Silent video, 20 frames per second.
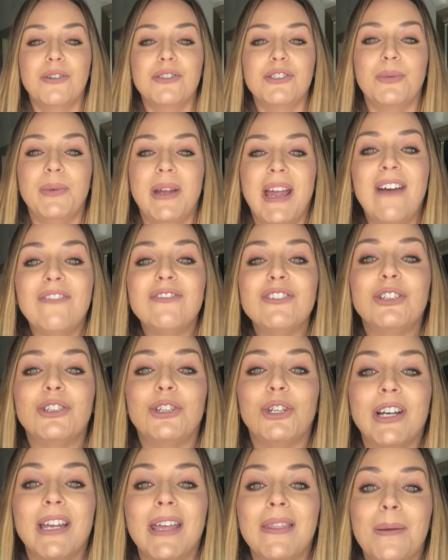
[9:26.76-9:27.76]
So we have to
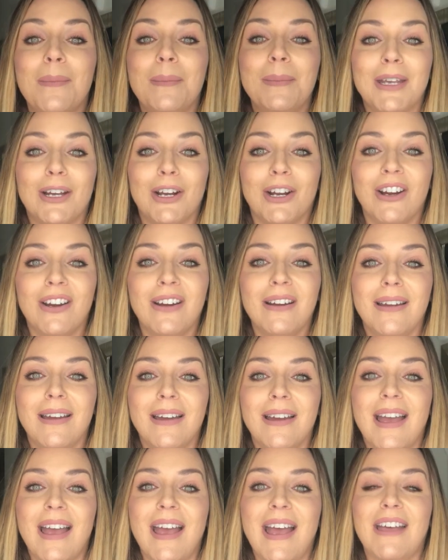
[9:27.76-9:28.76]
look in the mirror
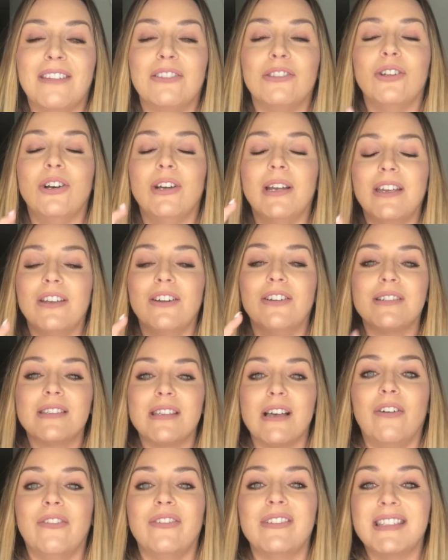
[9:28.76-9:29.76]
and look at
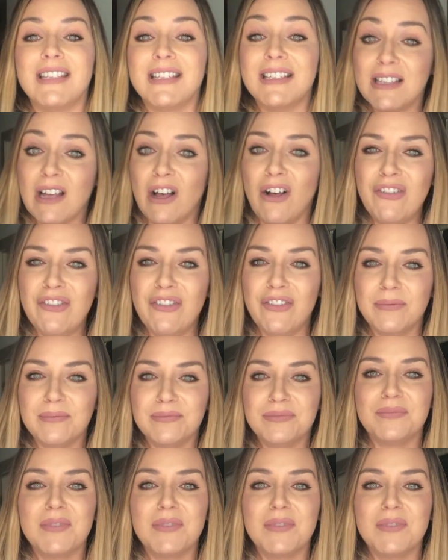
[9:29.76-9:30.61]
yourself and say, self,